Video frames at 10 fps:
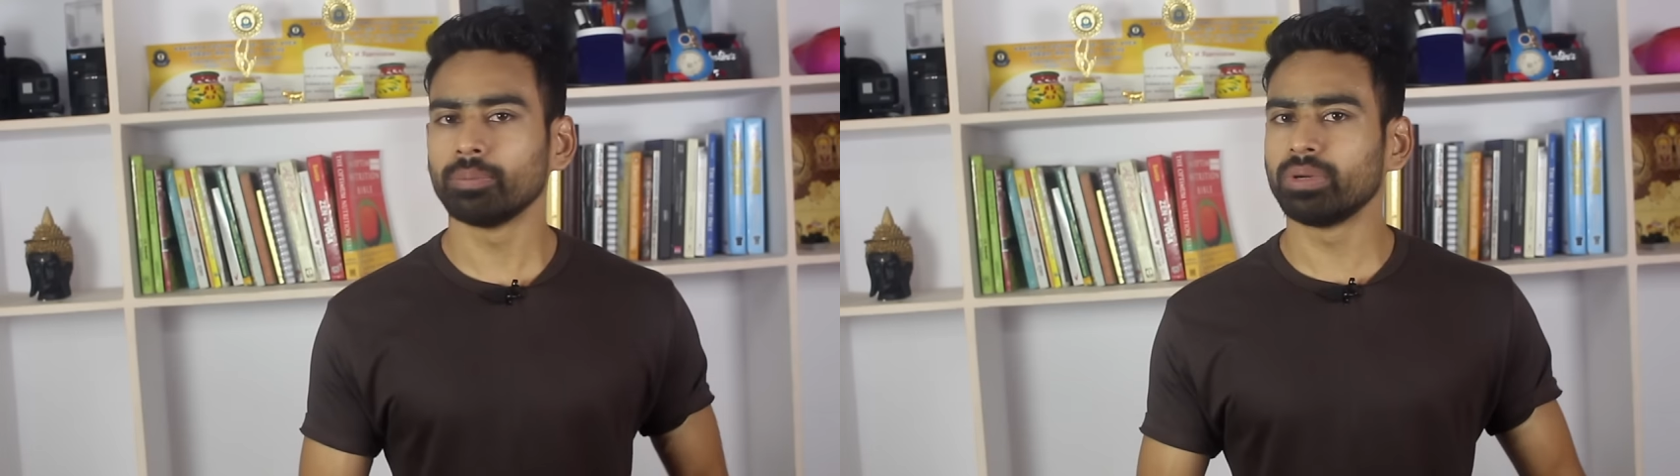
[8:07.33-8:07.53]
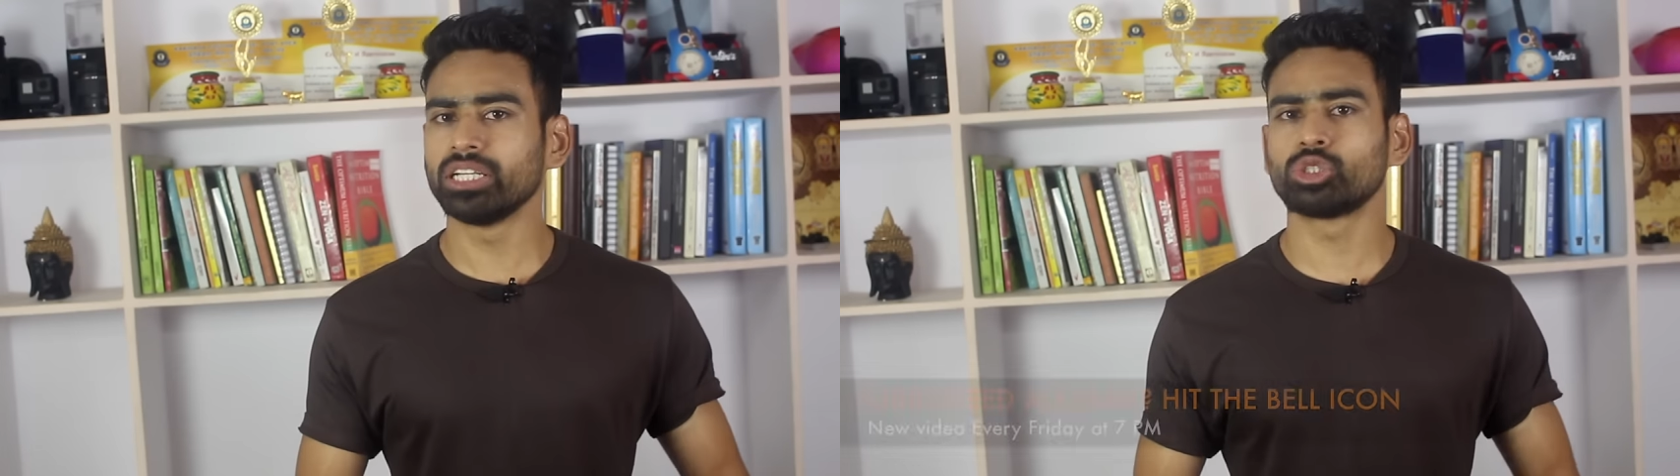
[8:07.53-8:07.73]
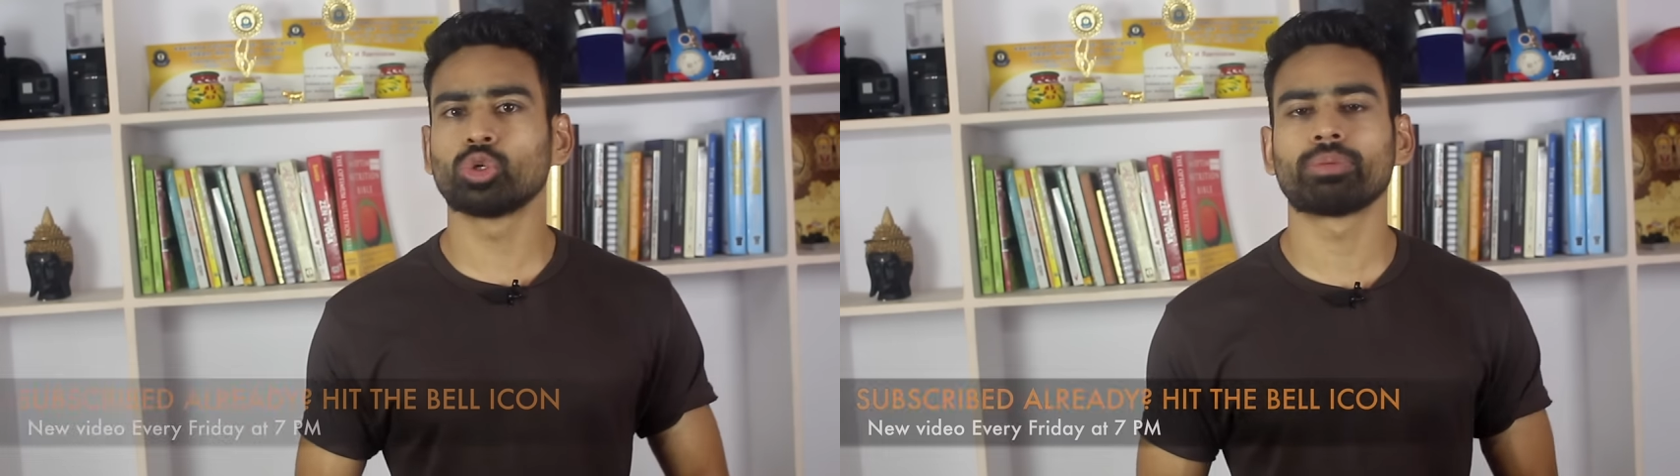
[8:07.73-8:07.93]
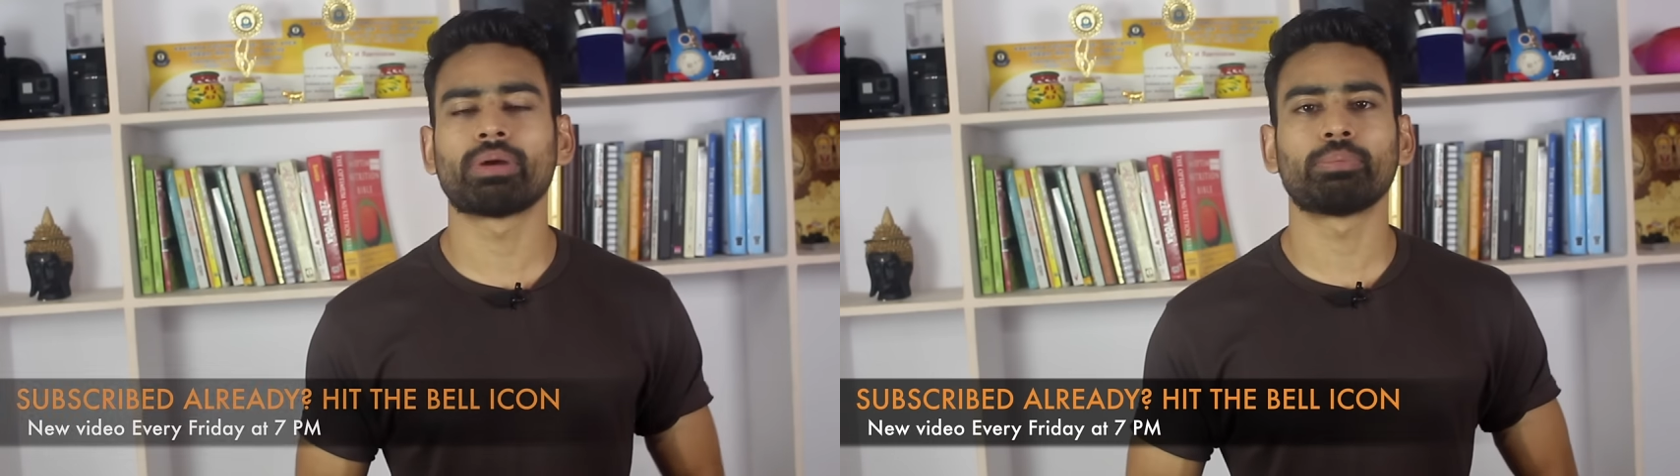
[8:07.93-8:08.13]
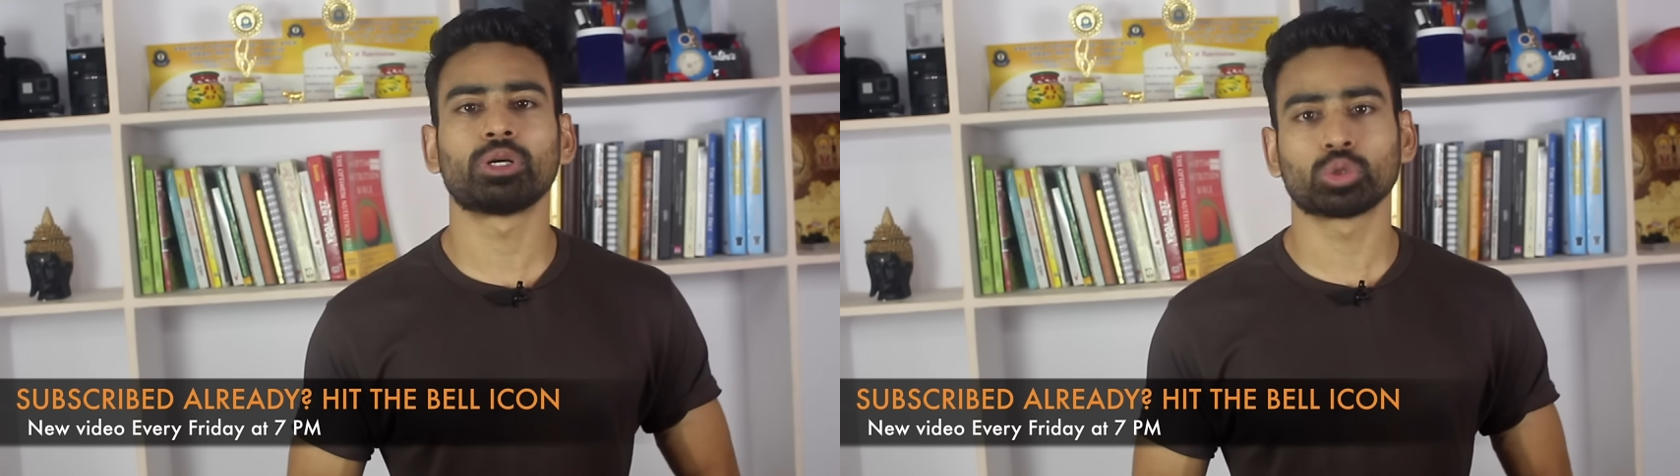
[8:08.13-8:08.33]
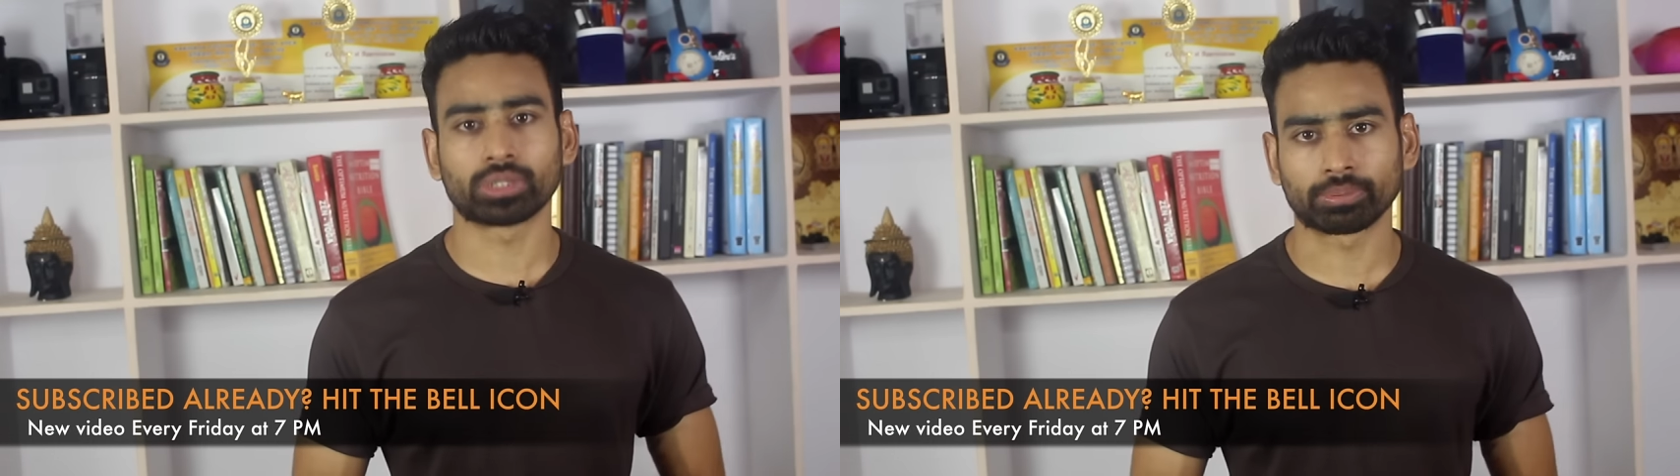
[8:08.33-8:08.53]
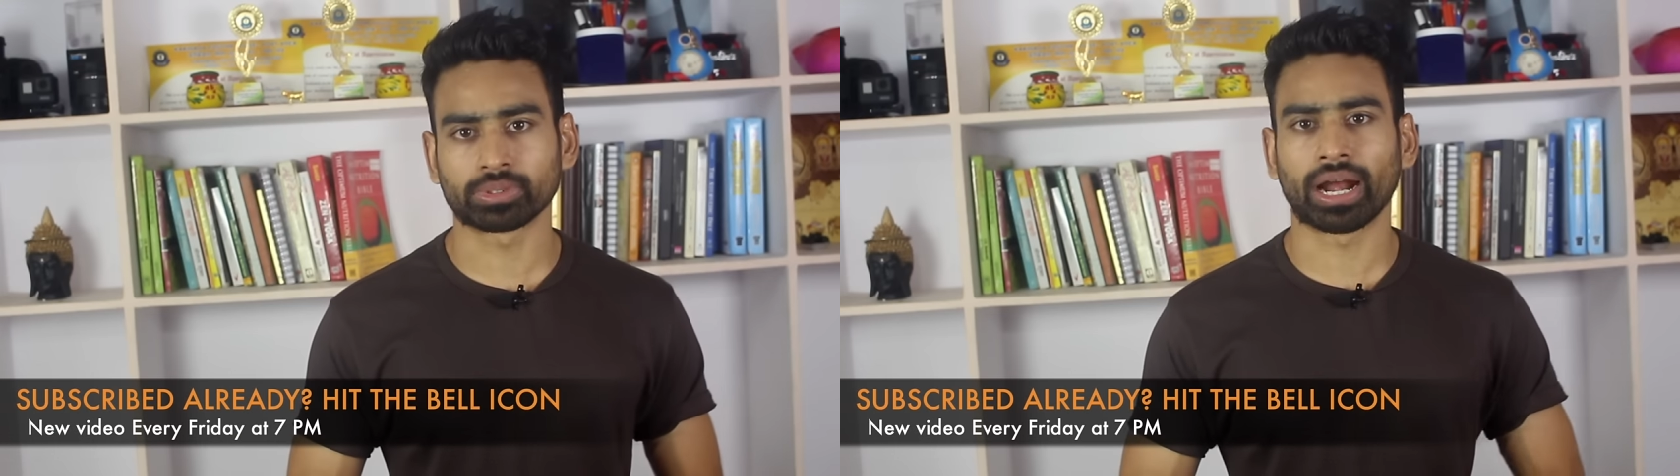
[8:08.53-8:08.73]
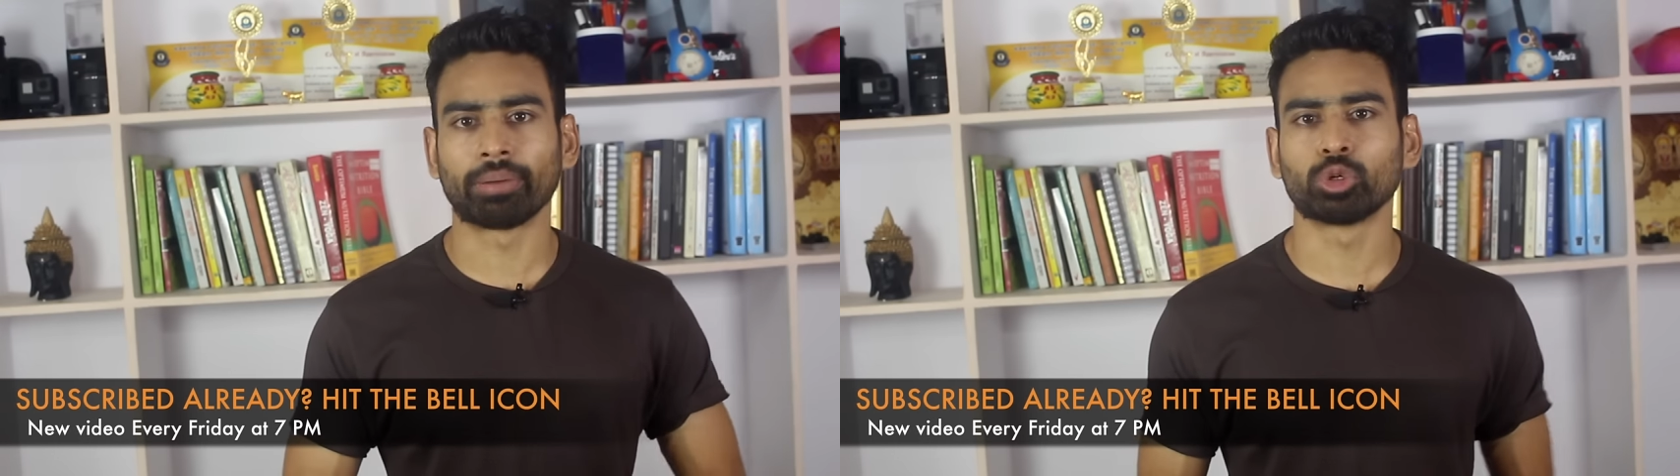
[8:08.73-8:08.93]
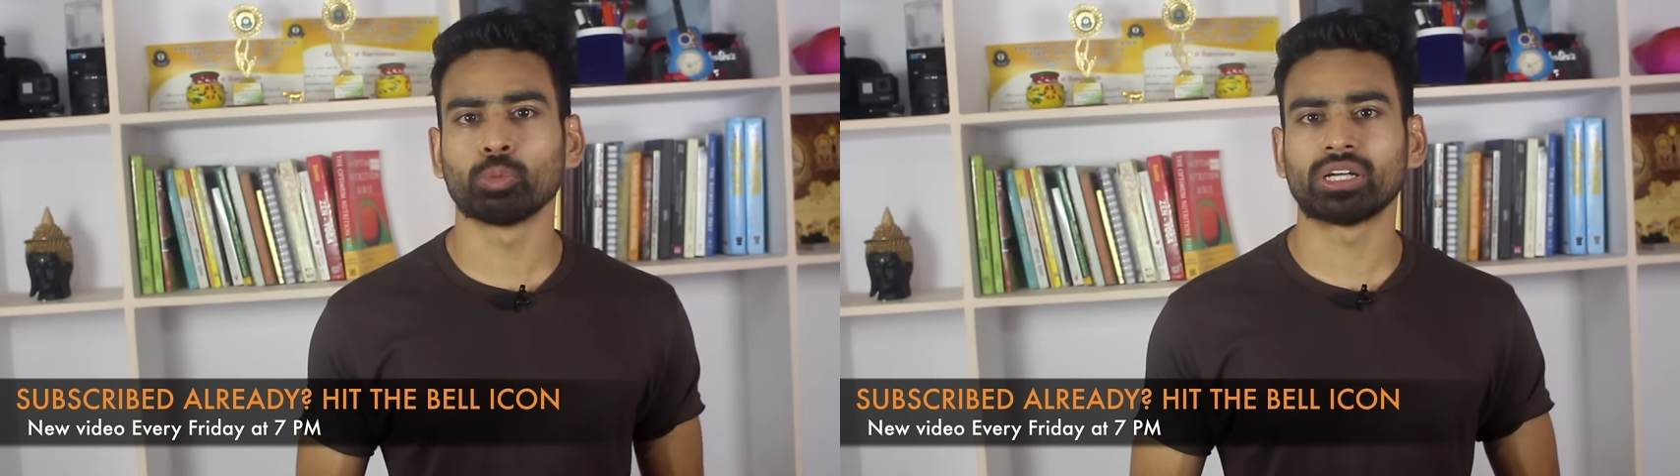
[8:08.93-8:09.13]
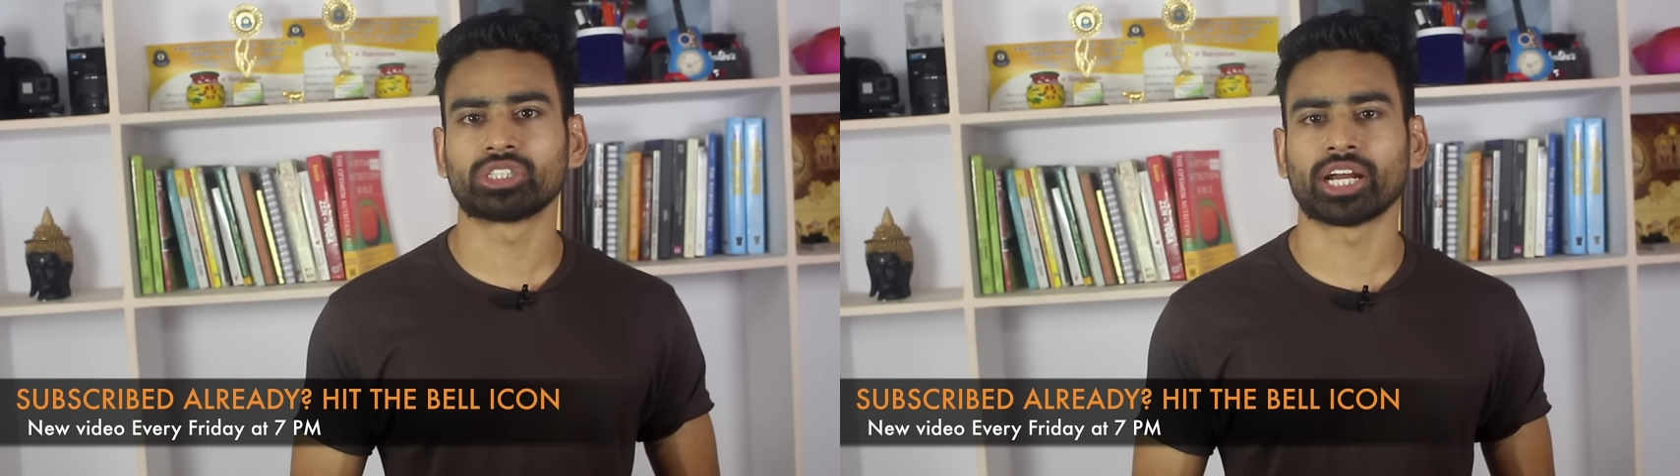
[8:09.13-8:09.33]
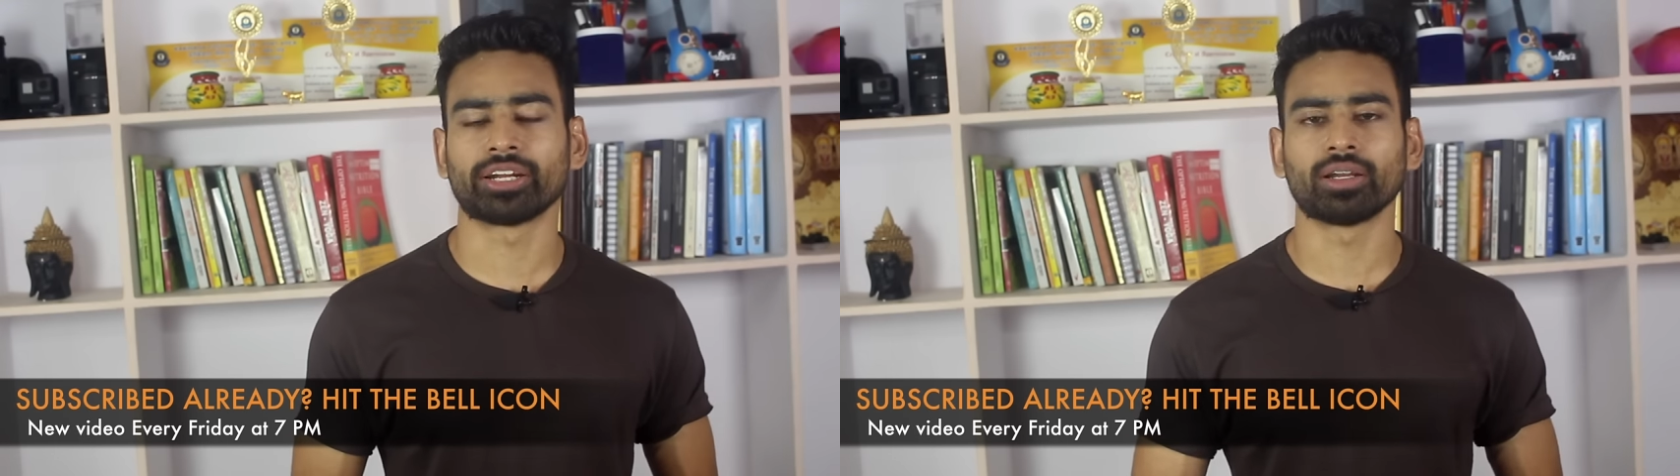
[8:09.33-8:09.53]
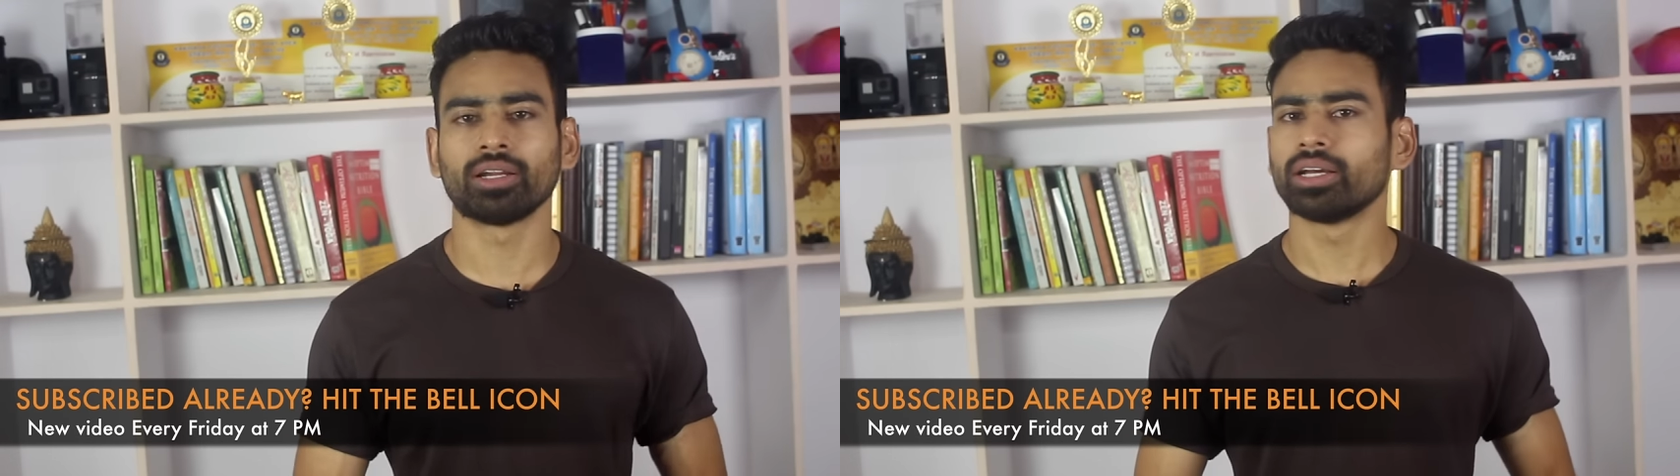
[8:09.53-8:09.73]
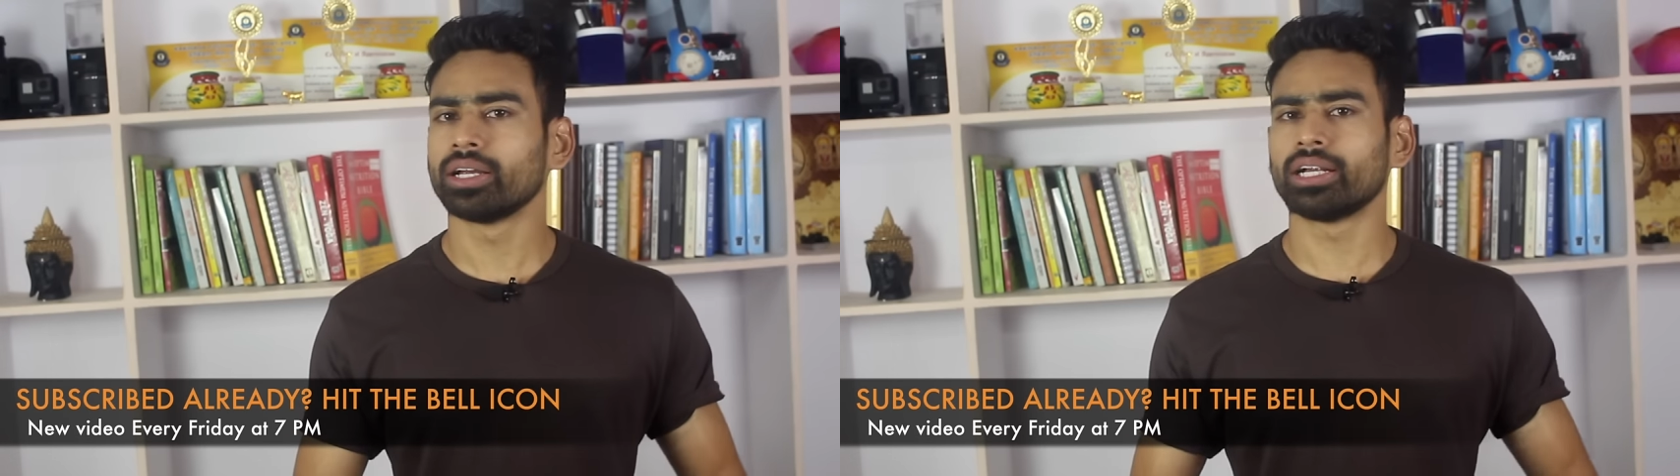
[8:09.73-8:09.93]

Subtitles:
Please do remember to subscribe to my channel.